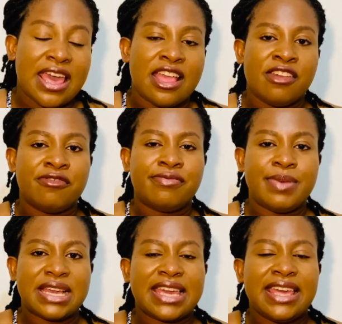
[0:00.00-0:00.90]
if
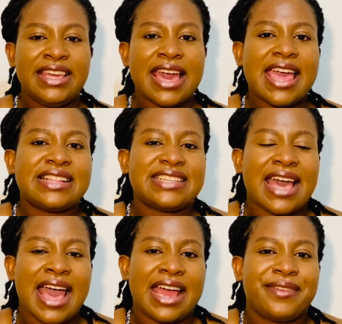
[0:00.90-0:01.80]
the gate
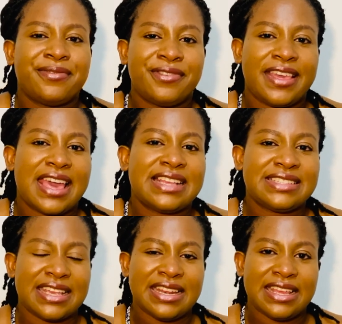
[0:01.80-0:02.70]
had
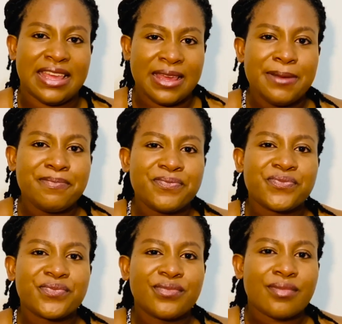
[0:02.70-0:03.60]
fears in him,
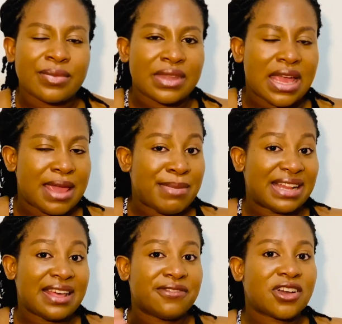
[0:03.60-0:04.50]

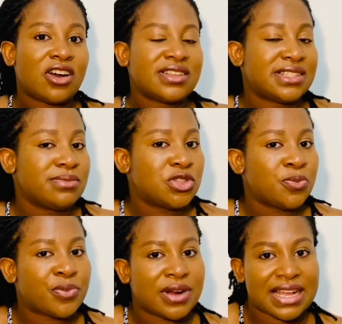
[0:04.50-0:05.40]
might have caused him to
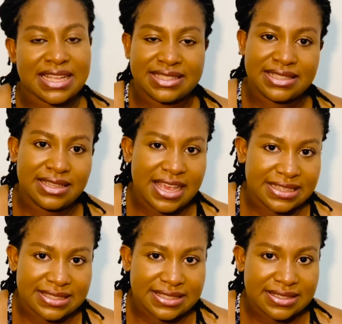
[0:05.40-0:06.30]

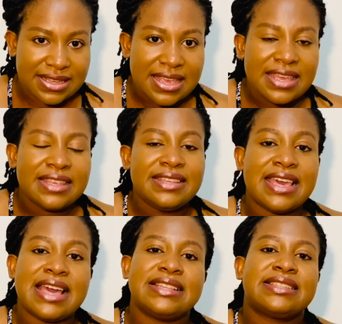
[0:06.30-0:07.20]
procrastinate.
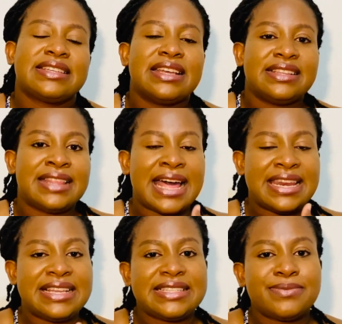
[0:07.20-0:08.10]
Yes, that
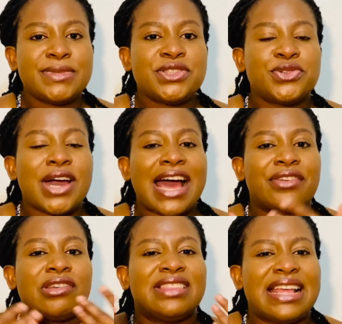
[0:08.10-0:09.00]
leads me to
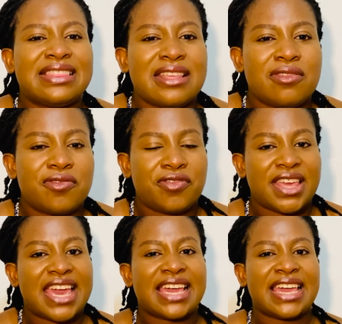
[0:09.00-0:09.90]
another thing
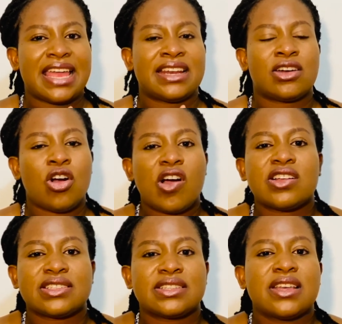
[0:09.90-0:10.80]
fear can
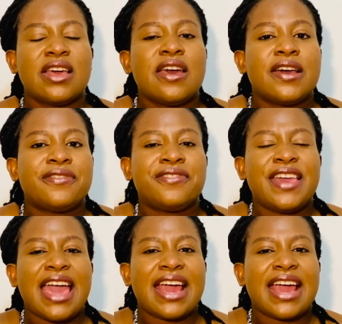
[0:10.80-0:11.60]
cause. Fear